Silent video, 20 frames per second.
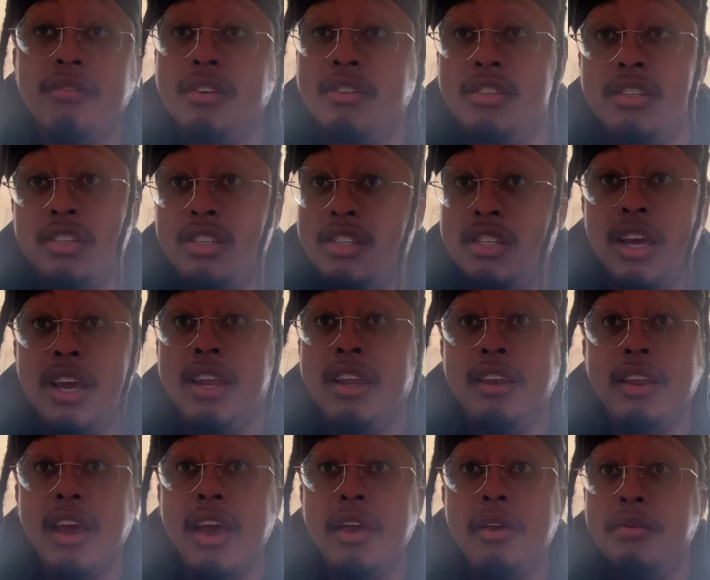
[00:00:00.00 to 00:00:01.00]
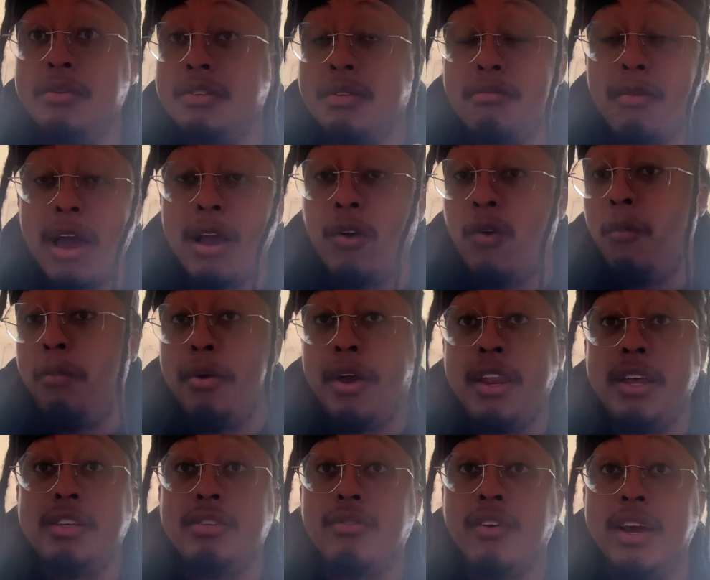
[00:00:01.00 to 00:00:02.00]
it's just Jaden Daniels and Michael
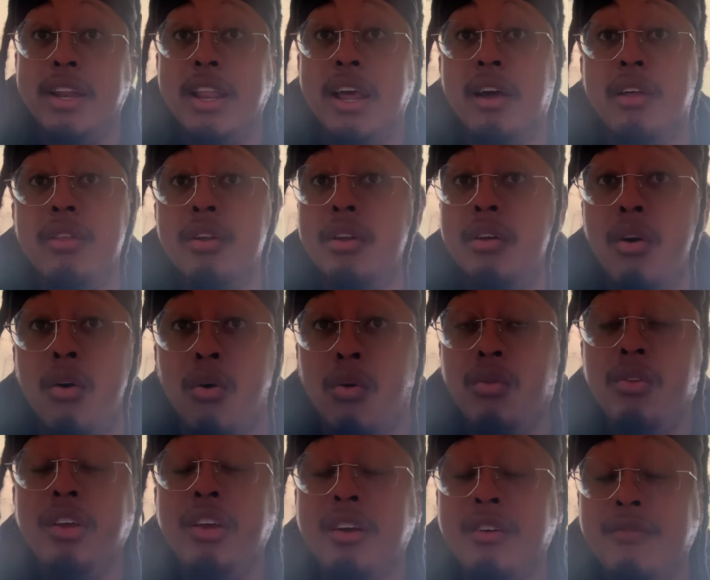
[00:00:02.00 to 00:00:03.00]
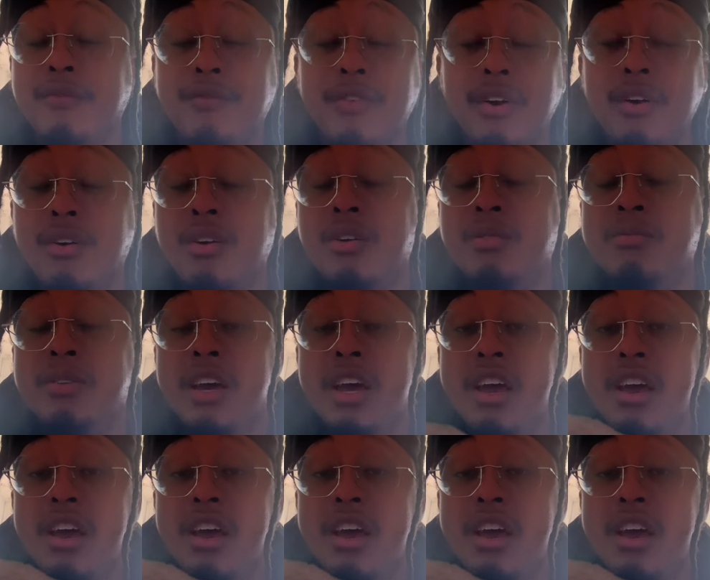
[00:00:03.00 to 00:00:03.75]
Penix right now. They're the only confirmed